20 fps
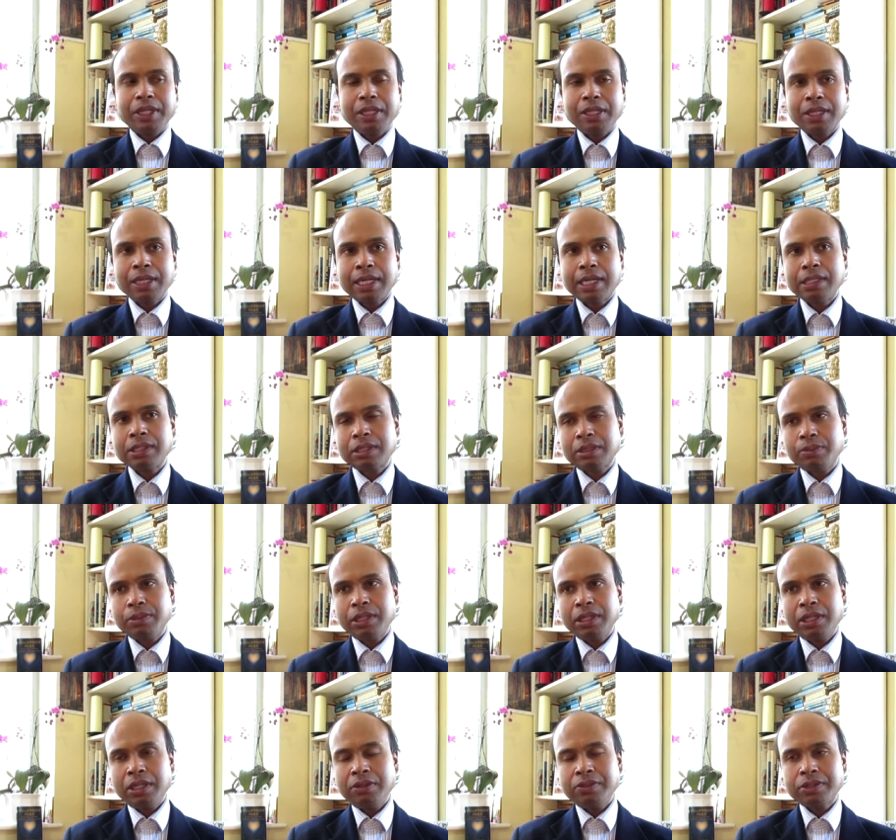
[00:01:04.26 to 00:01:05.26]
either cancer
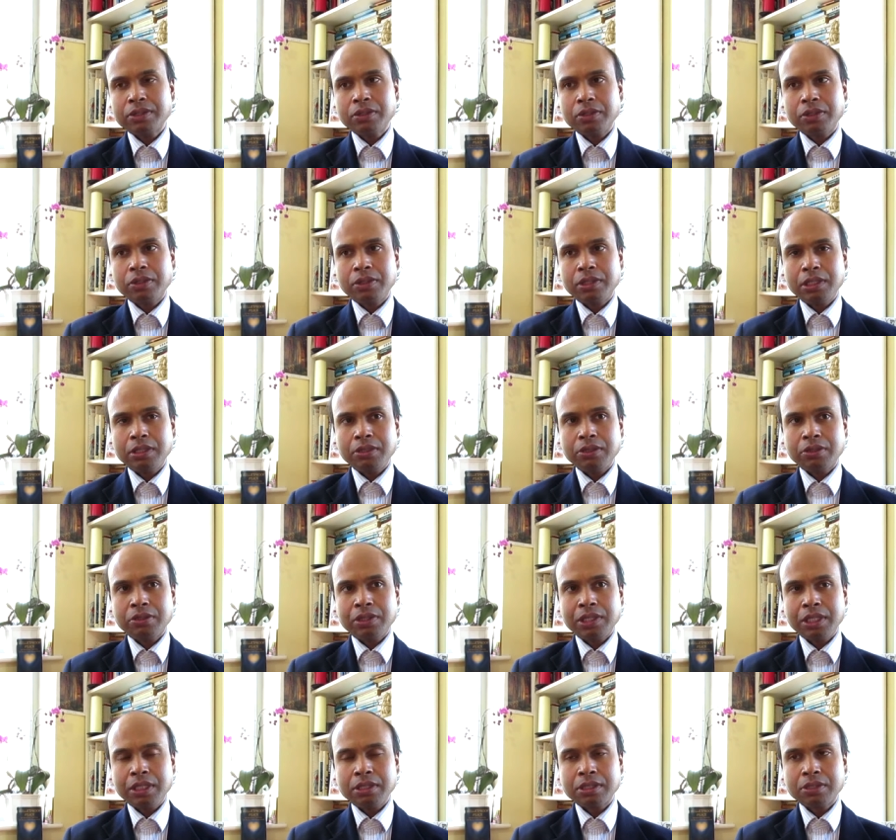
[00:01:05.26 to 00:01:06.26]
beliefs or God did not
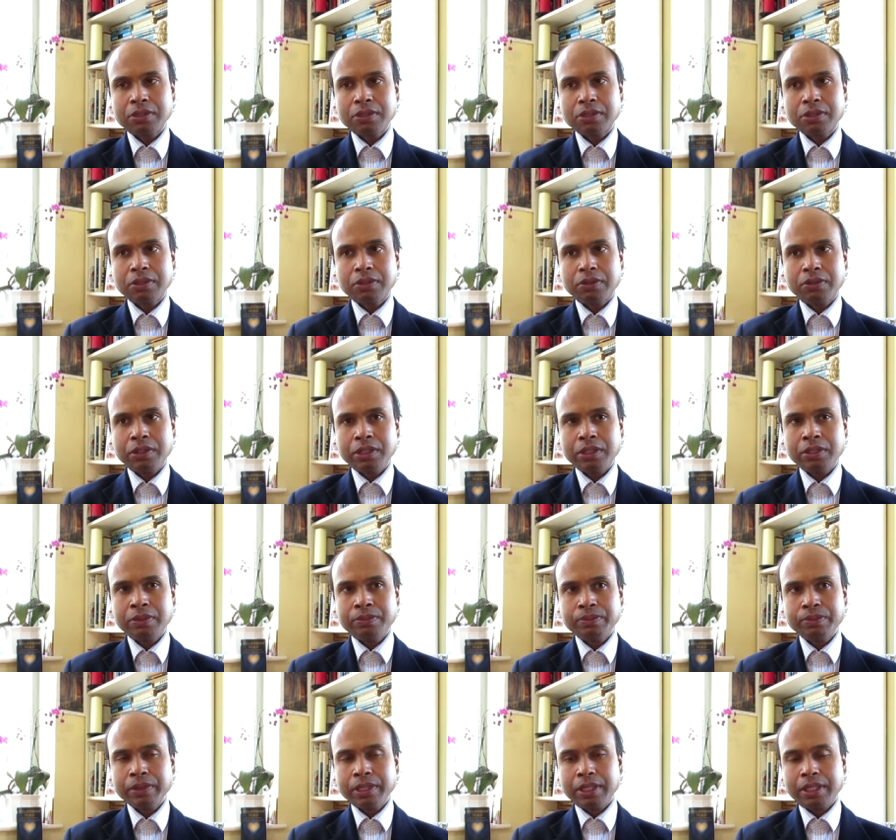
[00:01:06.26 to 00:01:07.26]
create it, so it's not
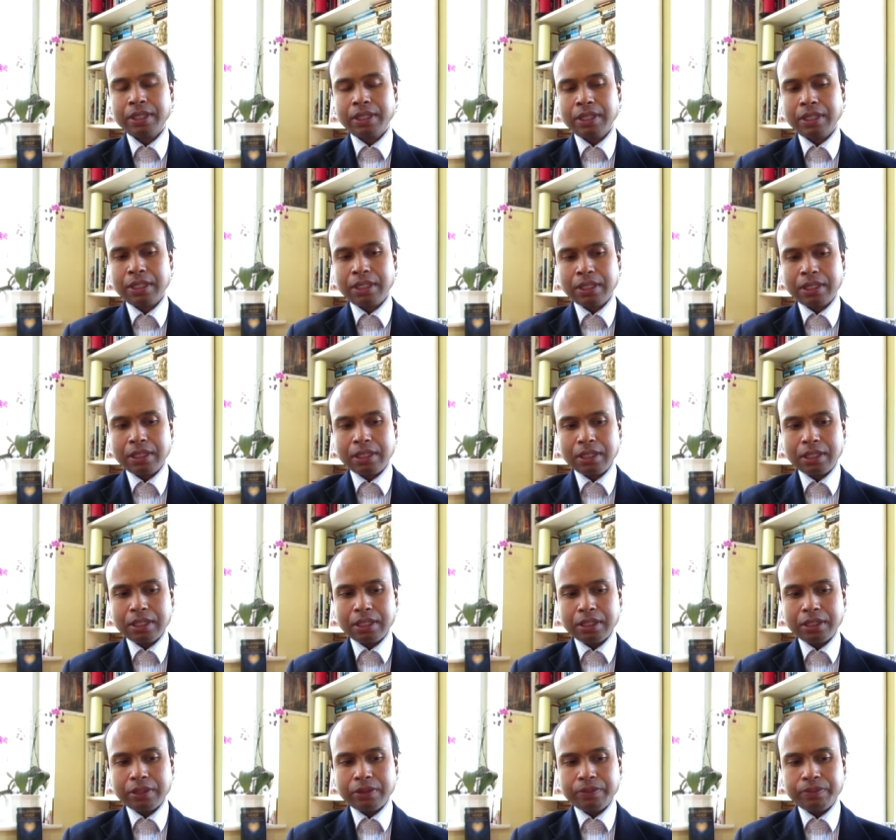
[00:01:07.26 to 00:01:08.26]
real.
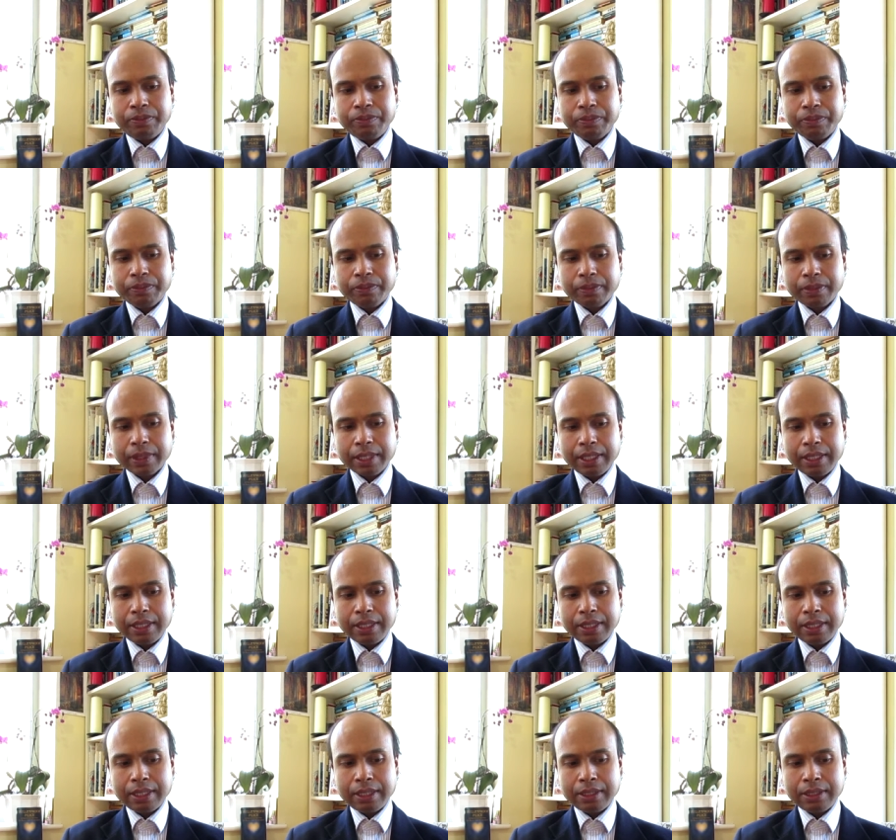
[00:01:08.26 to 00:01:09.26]
Um,
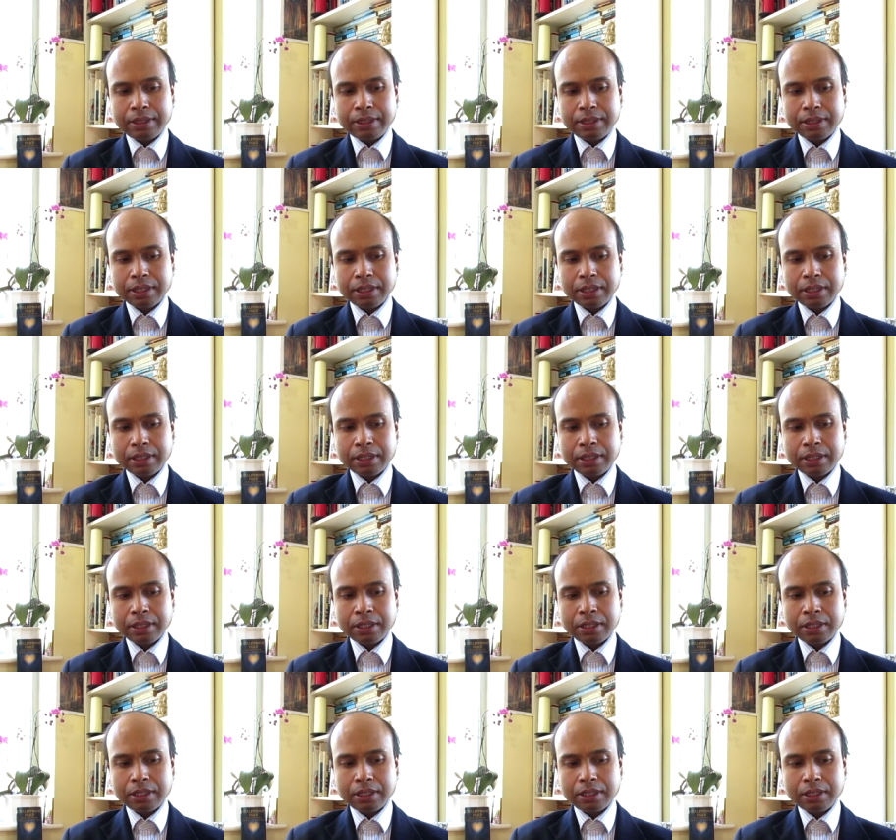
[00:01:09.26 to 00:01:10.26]
and
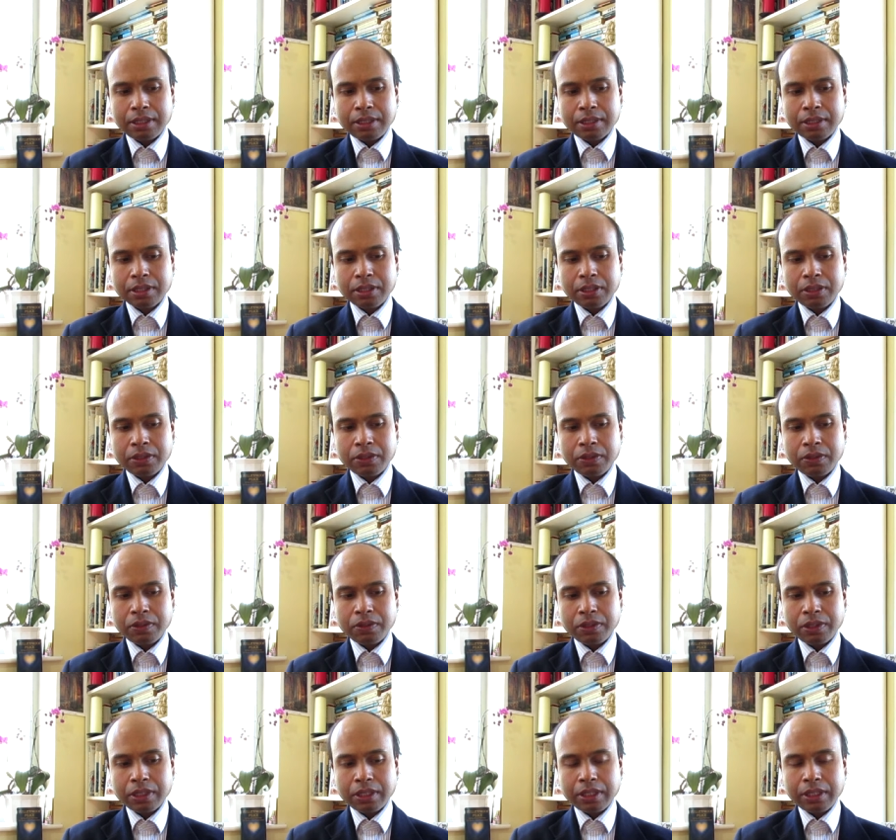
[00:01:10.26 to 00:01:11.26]
uh, so
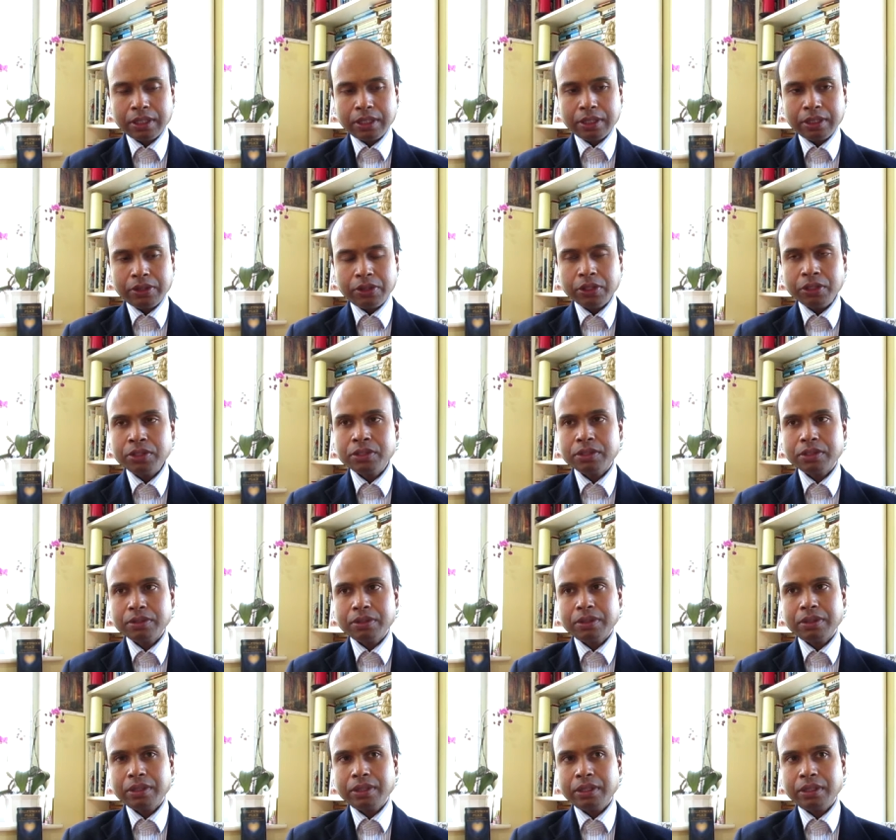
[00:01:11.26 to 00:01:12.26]
those
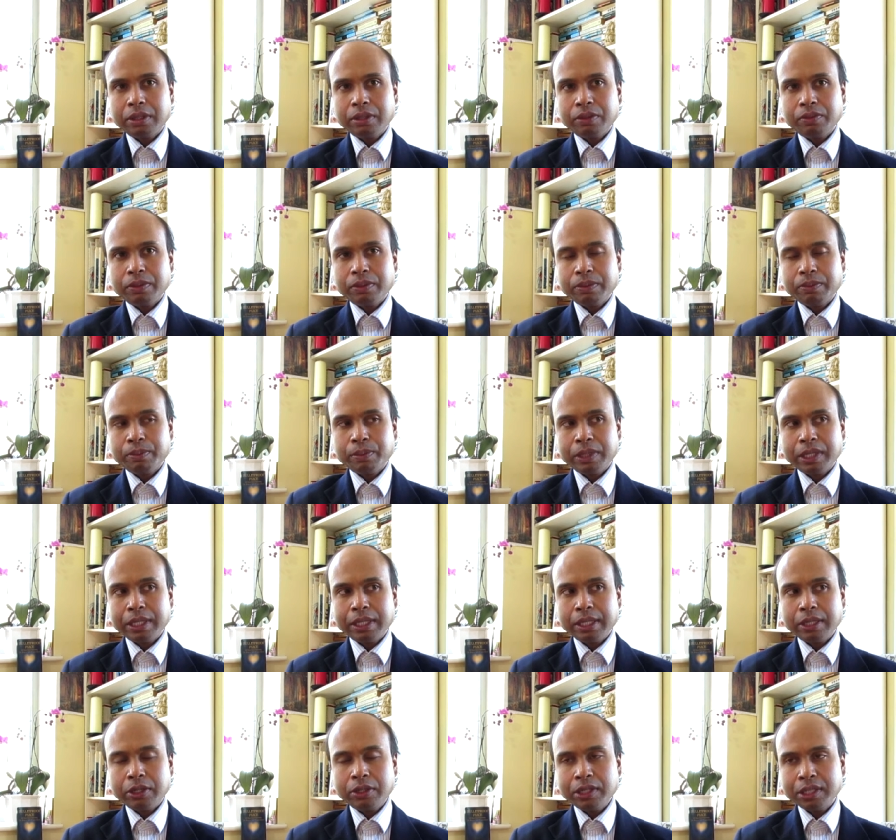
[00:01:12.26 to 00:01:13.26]
you know
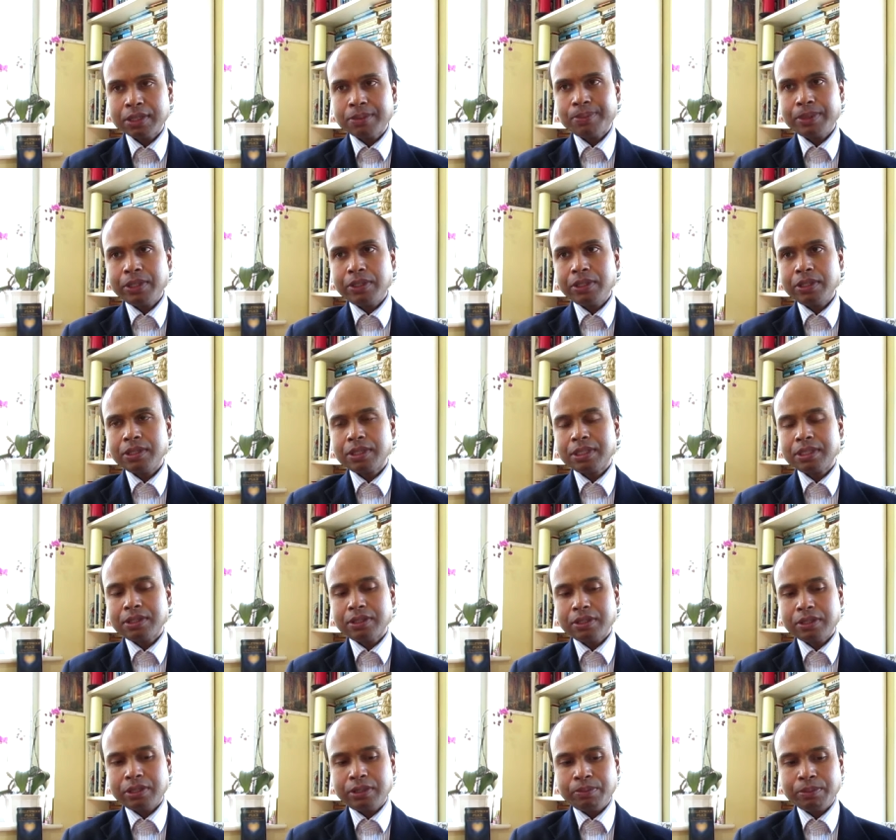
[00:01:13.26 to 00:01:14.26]
my own
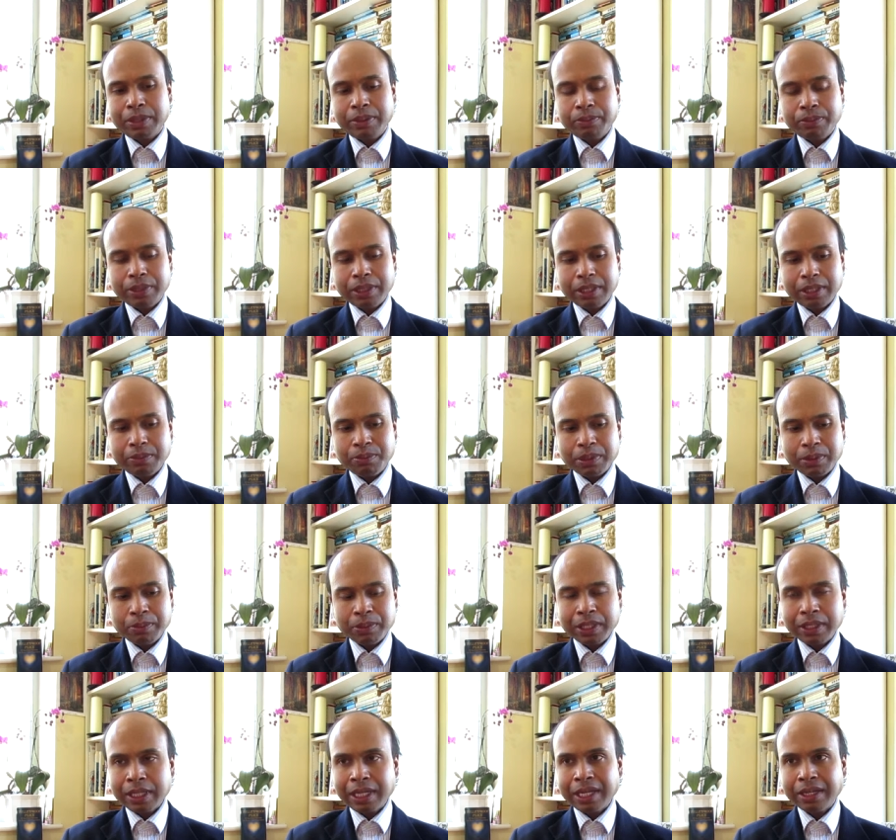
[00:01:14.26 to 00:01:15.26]
experience. I remember my
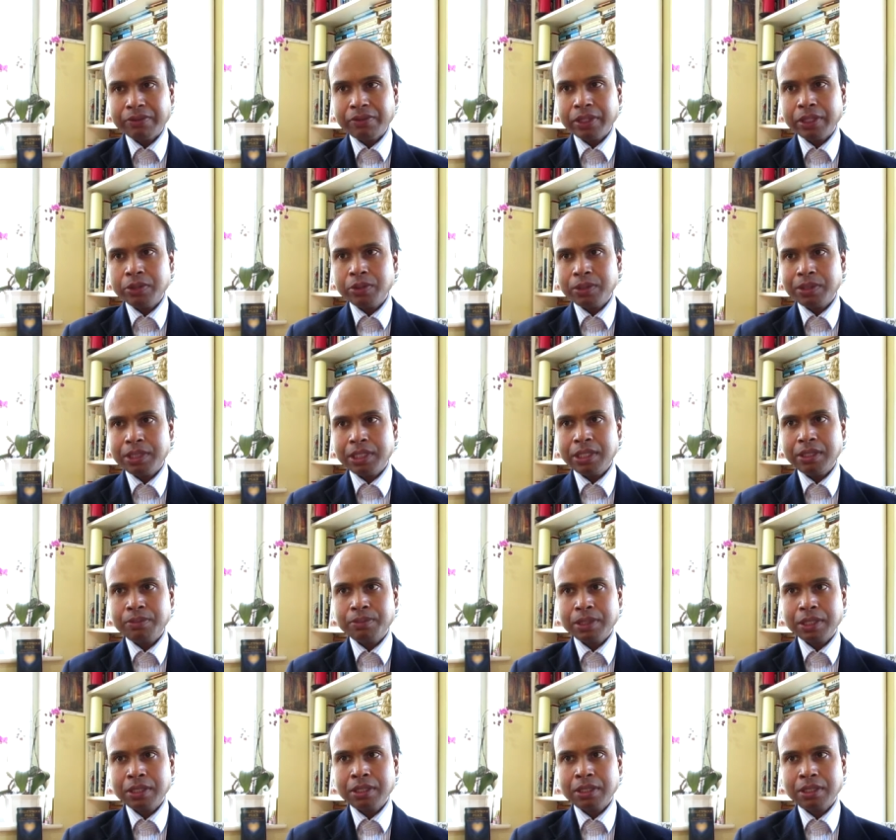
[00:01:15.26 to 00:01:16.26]
mother having
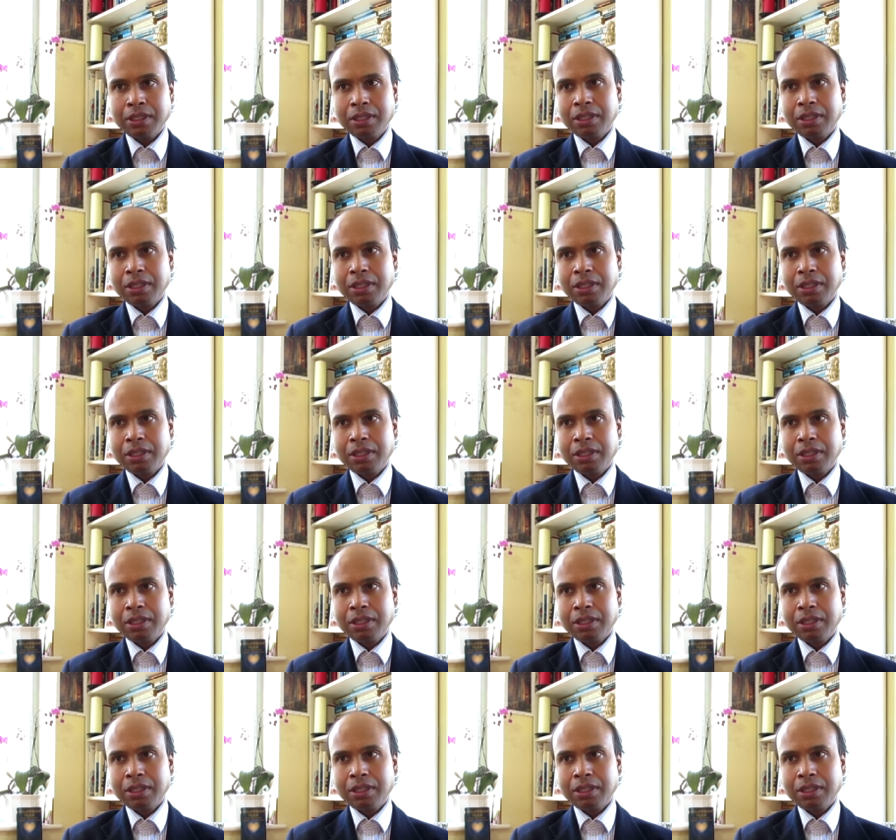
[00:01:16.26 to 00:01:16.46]
oedema,